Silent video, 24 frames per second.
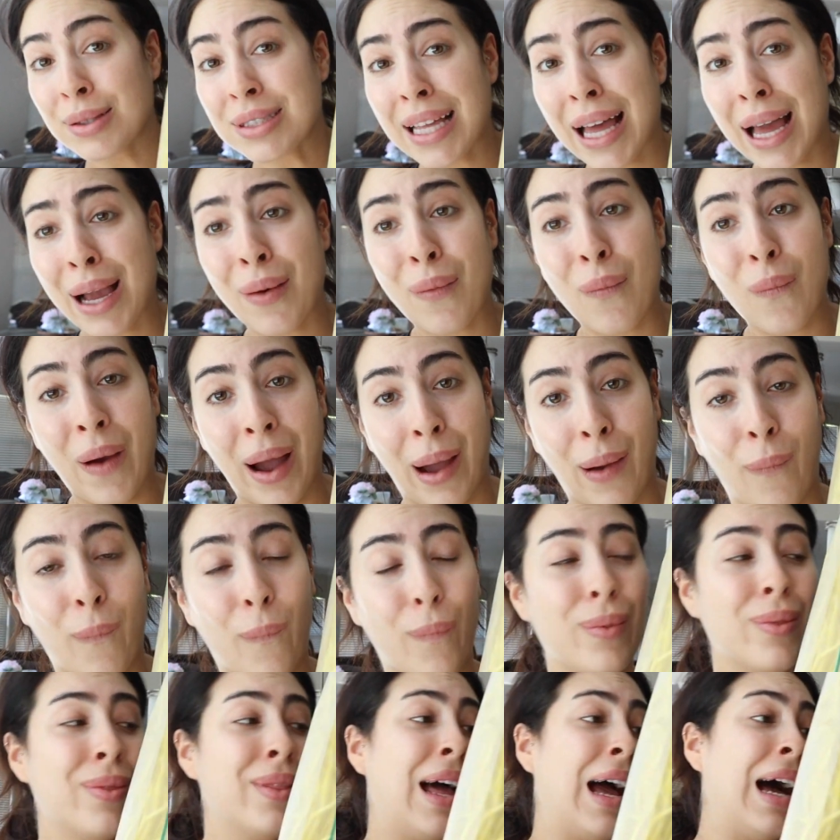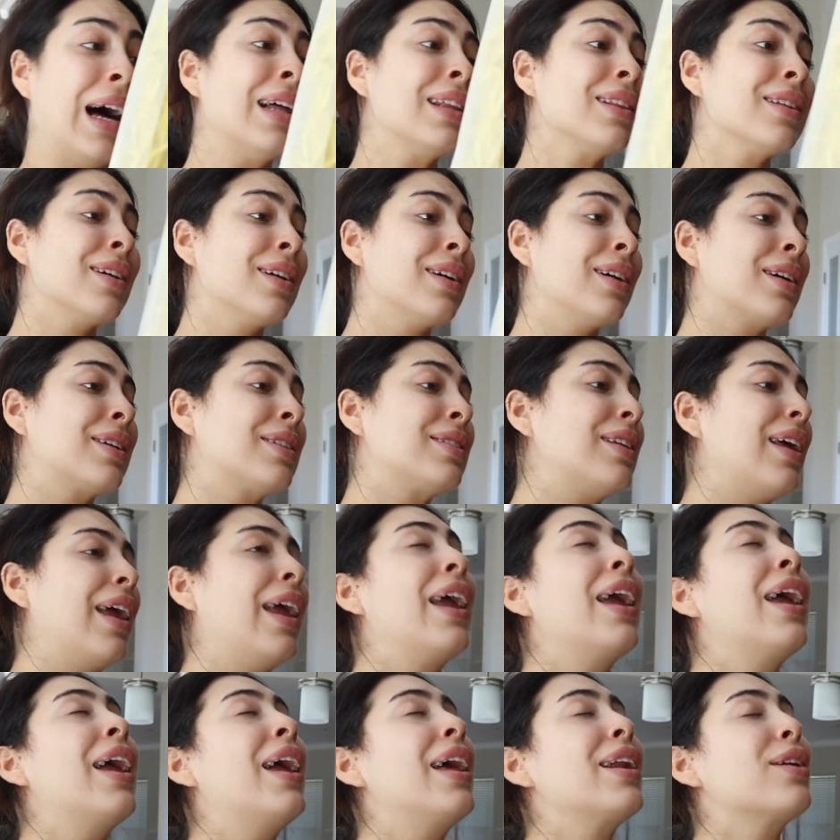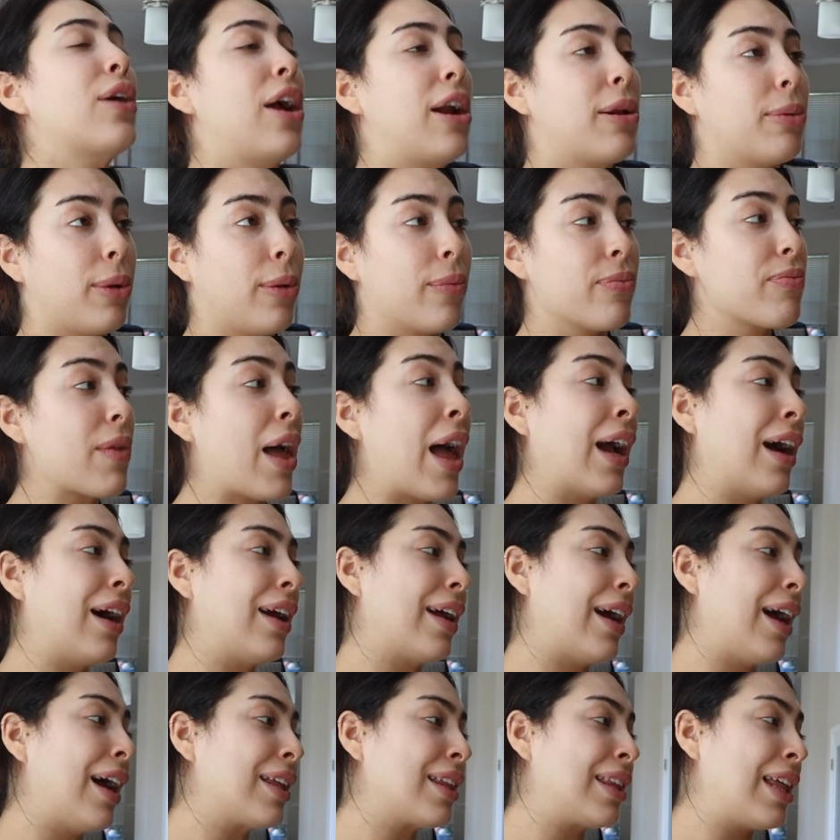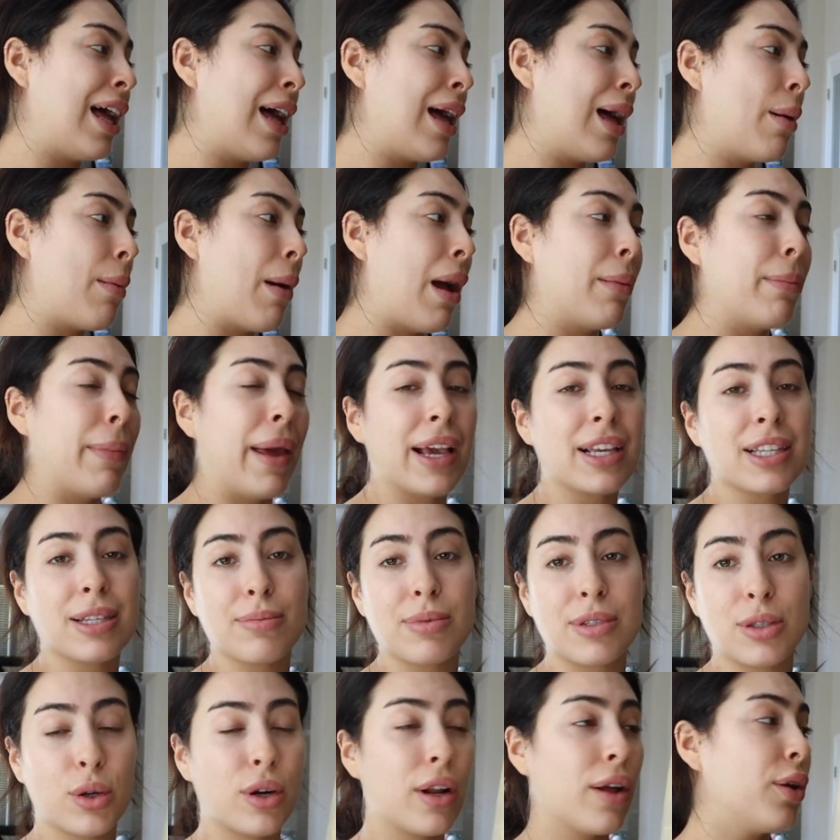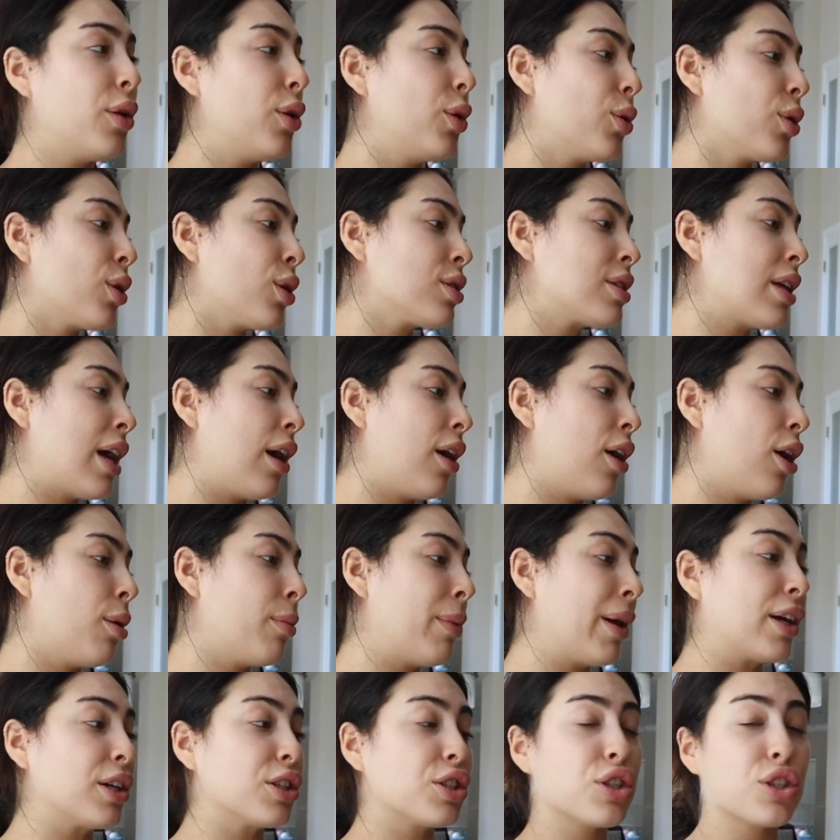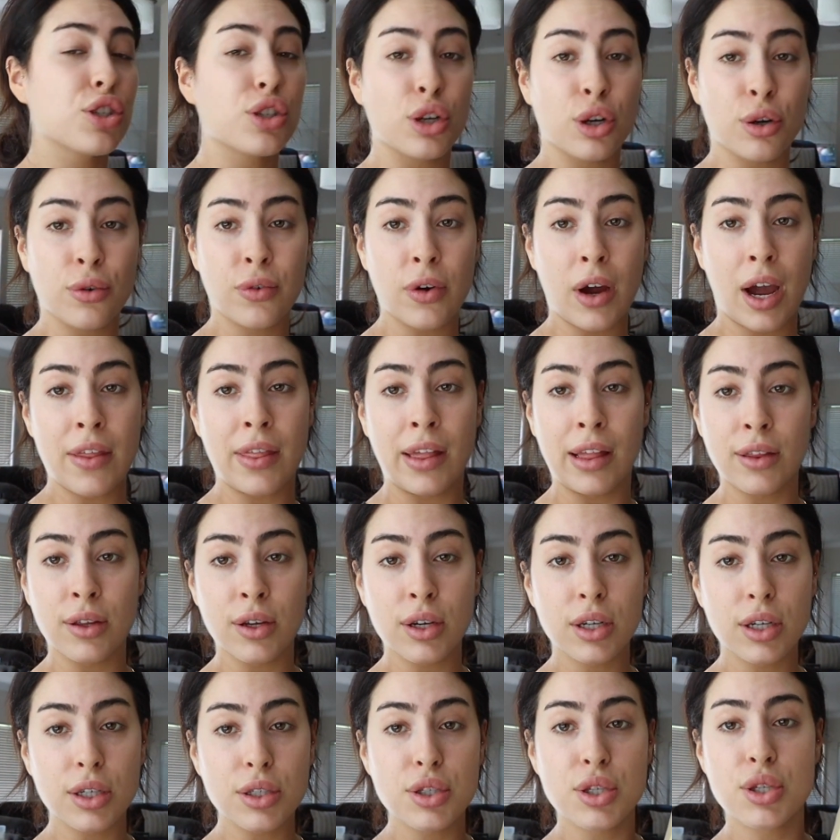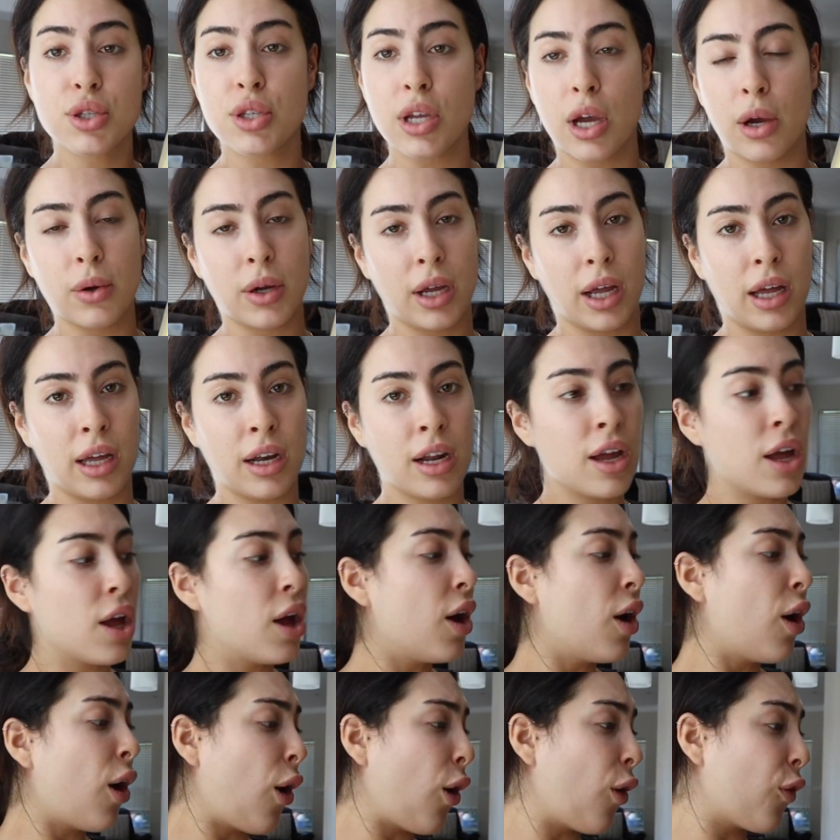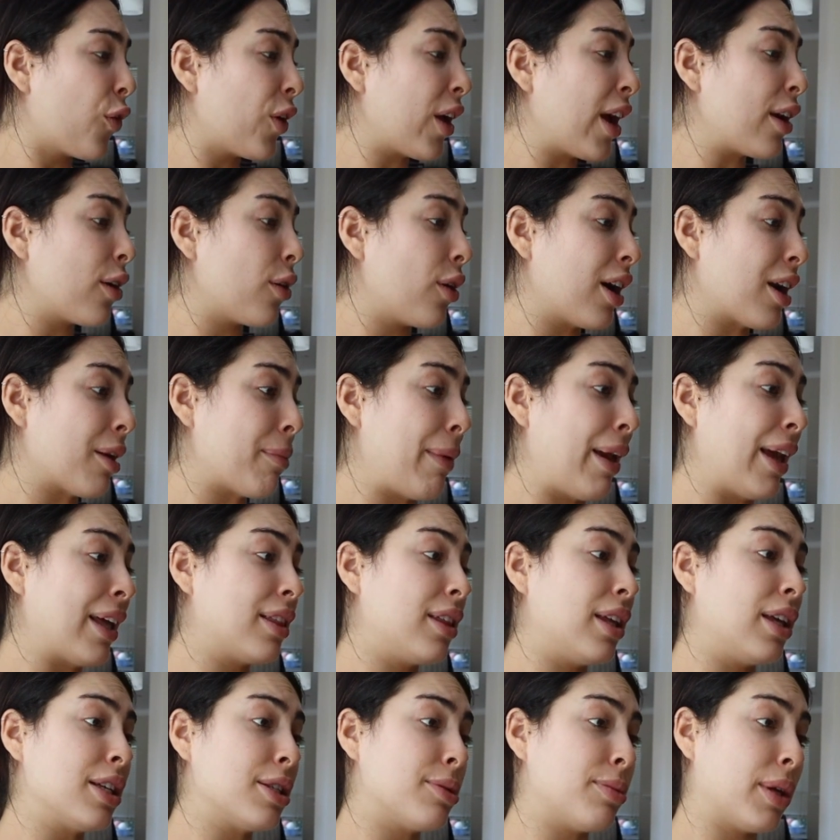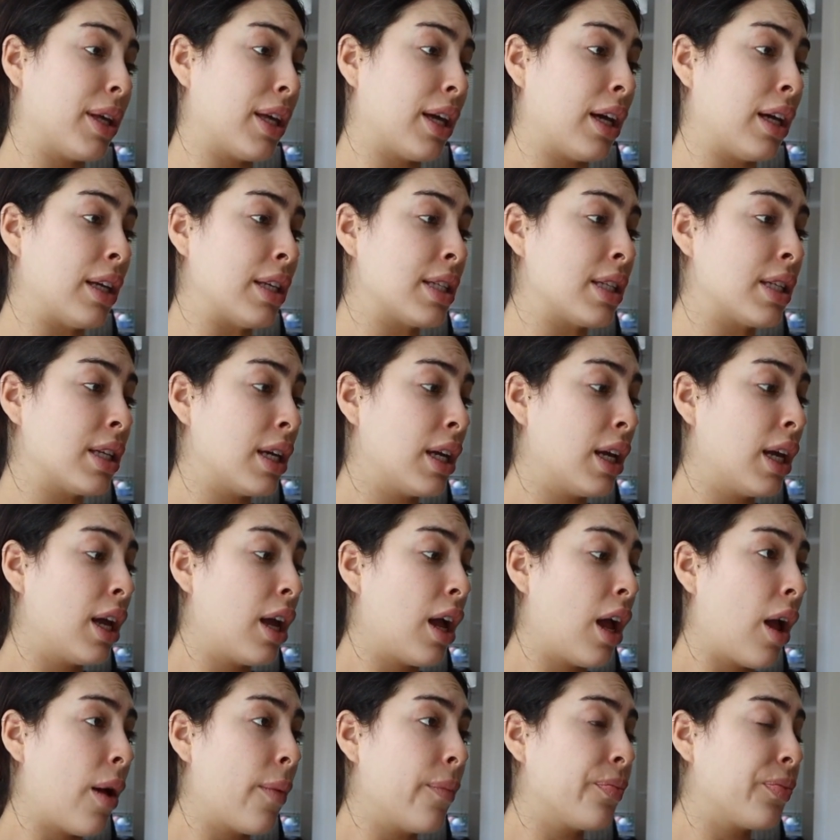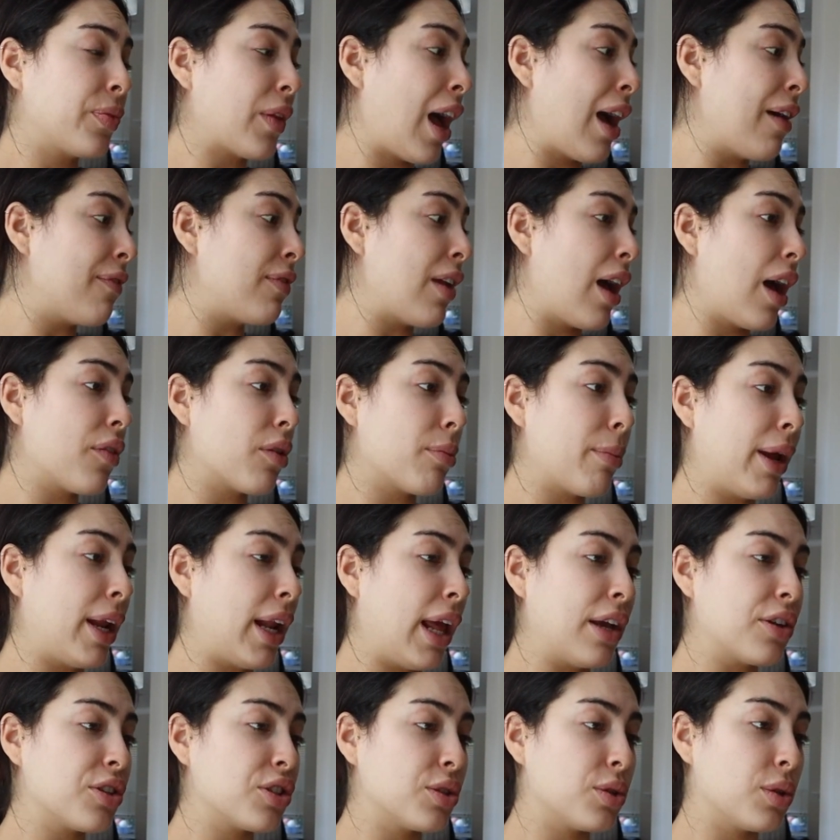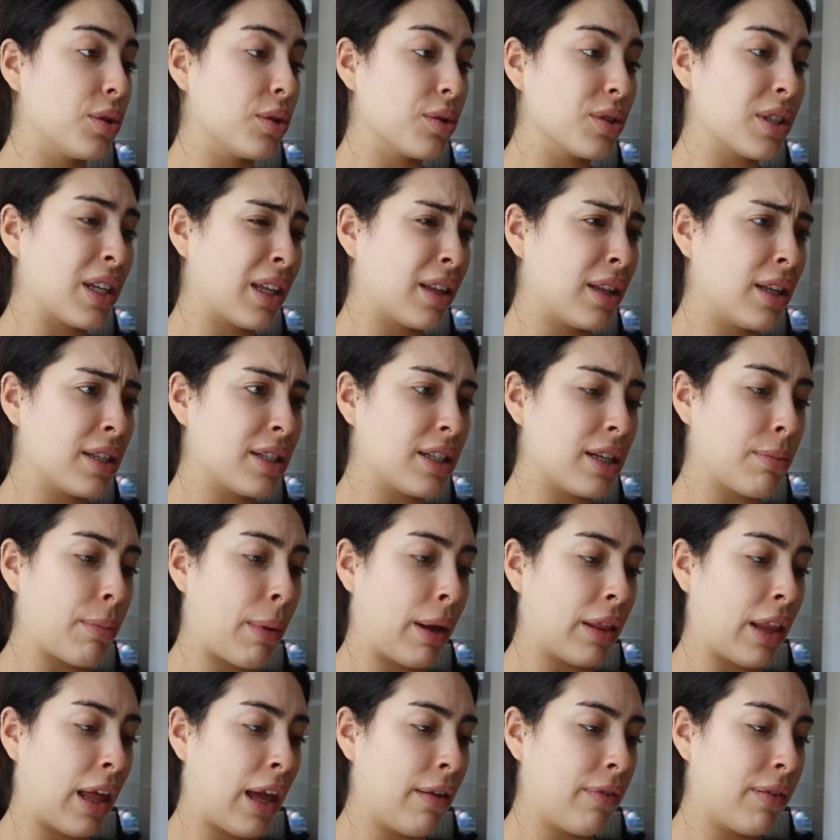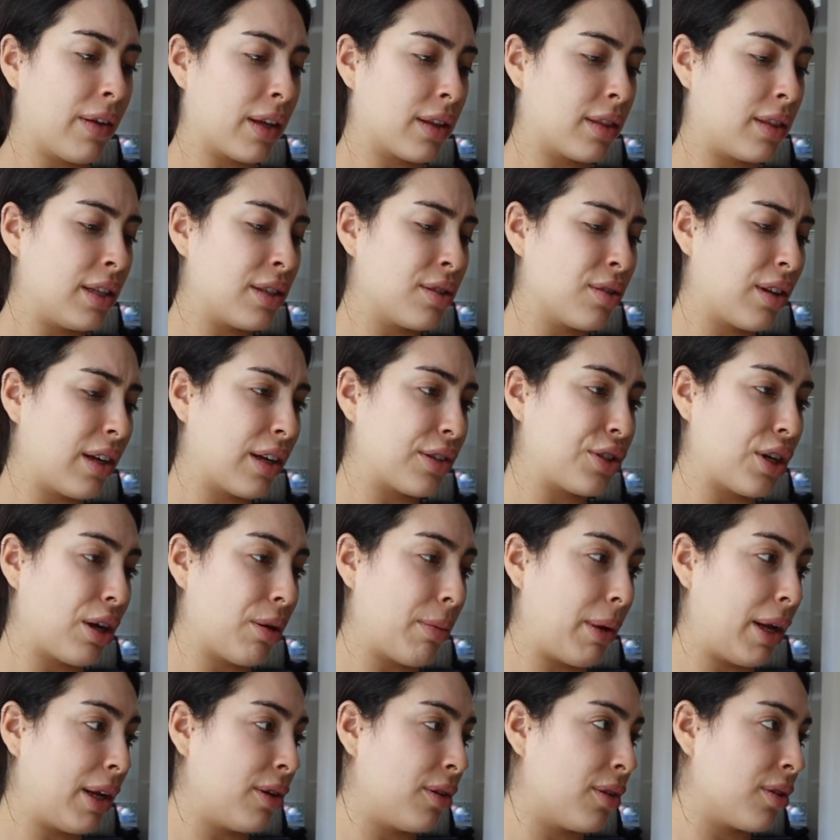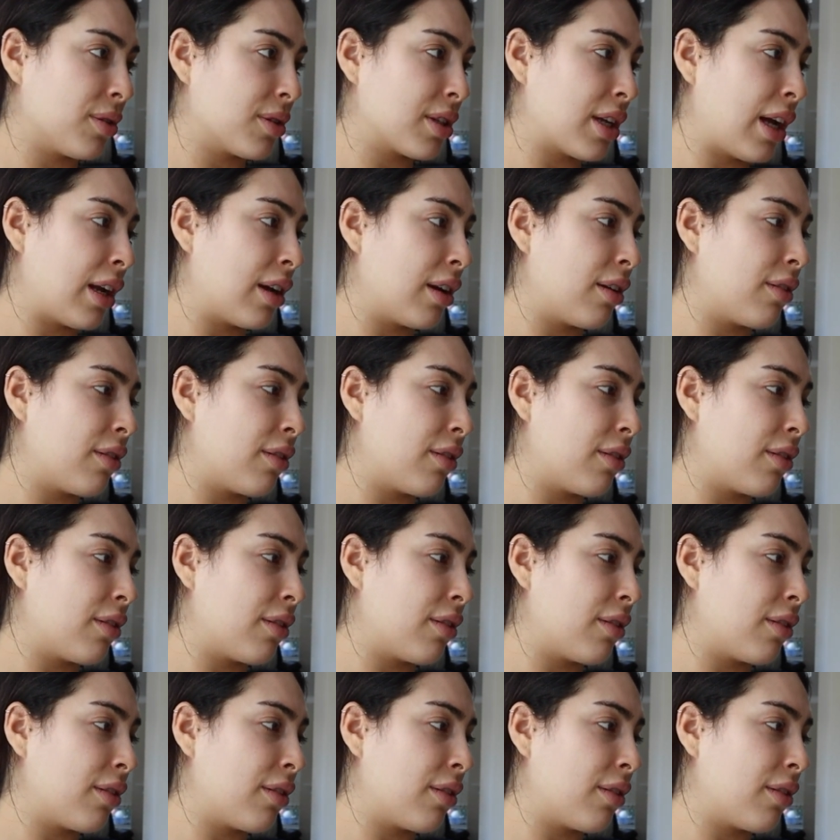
was like, wow, that looks incredible. I gotta get them and make some sort of noodles at home, like a stir fry. They look so good. Hopefully I know how to make these because I've never made Asian noodles like this in my life. Like, these look like chow mein noodles, kind